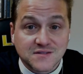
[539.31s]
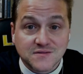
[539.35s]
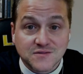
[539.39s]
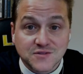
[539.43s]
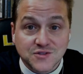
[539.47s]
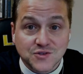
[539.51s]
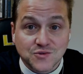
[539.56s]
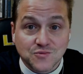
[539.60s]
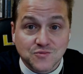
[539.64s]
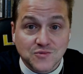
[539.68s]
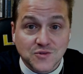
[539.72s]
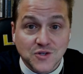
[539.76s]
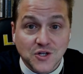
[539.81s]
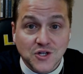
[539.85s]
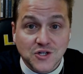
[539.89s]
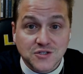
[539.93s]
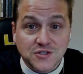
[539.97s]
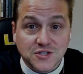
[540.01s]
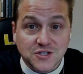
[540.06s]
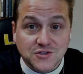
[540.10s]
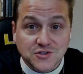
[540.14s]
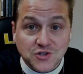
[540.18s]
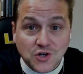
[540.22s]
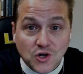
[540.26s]

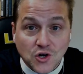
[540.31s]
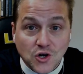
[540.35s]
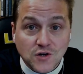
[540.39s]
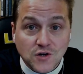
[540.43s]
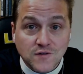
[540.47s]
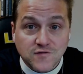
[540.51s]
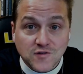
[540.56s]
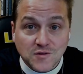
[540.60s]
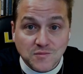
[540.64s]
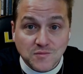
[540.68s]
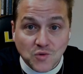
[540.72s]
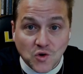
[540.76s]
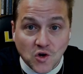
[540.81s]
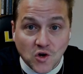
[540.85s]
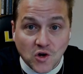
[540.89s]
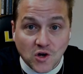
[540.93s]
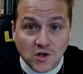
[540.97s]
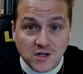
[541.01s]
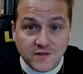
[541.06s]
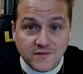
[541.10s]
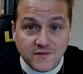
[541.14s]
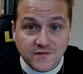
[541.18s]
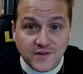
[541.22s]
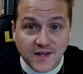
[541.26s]
to turn from
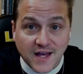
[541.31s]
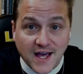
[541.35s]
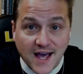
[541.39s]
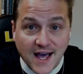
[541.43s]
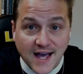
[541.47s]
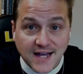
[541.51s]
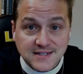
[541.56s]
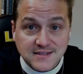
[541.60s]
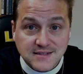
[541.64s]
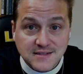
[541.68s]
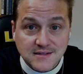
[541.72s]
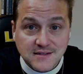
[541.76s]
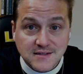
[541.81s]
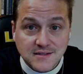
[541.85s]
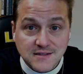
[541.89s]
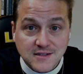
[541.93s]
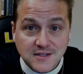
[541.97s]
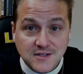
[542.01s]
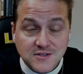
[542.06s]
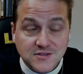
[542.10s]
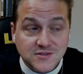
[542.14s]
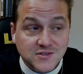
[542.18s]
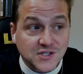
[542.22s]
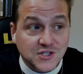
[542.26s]
all of that
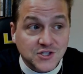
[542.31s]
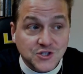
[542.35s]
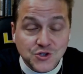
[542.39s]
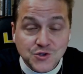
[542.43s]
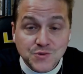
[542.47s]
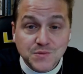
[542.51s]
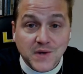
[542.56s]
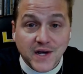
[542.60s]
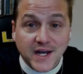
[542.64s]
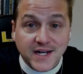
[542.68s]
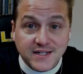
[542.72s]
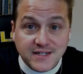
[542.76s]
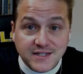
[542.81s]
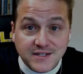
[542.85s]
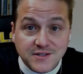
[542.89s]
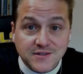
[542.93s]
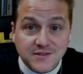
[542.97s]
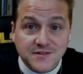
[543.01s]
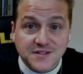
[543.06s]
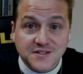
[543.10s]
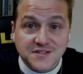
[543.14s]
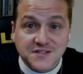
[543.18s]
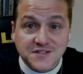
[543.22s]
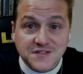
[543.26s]
so that you might hear
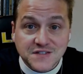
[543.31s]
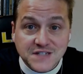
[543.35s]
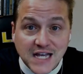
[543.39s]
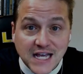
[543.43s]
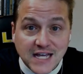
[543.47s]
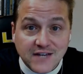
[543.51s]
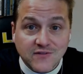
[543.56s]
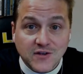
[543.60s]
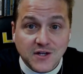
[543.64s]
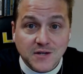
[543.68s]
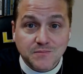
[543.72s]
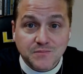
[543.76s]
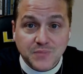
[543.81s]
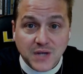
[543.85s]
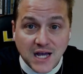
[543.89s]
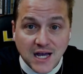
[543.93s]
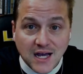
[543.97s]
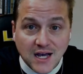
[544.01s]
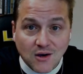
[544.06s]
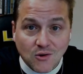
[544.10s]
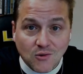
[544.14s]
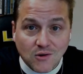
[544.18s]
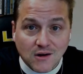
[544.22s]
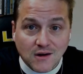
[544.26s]
the saving
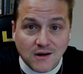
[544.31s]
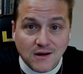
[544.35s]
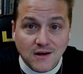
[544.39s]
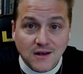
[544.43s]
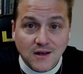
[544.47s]
power